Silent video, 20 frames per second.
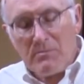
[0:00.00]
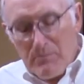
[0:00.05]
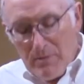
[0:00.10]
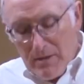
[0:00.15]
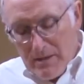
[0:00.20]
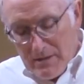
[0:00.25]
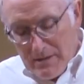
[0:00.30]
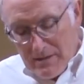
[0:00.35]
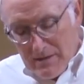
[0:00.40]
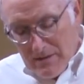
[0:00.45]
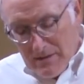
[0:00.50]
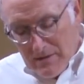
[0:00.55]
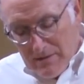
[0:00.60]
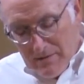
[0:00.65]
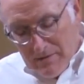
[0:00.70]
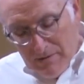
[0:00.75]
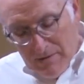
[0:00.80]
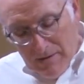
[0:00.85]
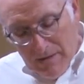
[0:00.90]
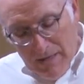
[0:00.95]
But
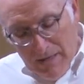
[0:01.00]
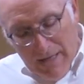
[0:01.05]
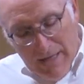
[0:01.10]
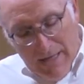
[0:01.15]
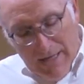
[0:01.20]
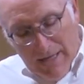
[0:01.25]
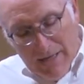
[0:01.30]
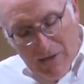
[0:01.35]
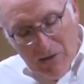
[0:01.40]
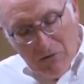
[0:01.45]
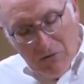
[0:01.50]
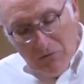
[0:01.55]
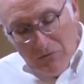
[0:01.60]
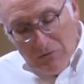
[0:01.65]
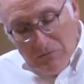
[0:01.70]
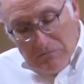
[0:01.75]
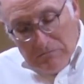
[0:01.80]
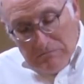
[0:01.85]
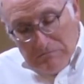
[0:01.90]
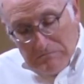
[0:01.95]
and I
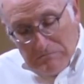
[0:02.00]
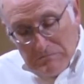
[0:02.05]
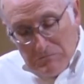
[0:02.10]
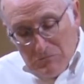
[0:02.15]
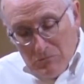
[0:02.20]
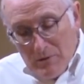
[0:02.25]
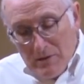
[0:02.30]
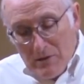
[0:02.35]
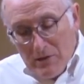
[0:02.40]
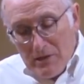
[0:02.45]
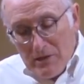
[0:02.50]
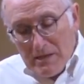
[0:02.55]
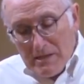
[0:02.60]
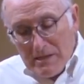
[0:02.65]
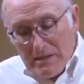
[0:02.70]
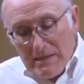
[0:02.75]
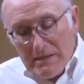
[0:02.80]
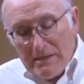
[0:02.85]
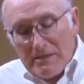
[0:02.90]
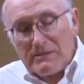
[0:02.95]
know we look
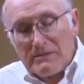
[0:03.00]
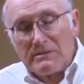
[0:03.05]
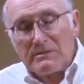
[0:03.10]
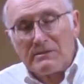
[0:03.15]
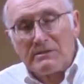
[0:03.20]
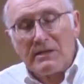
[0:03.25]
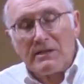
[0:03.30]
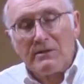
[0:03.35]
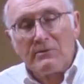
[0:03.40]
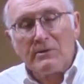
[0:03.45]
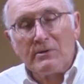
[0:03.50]
at these and say,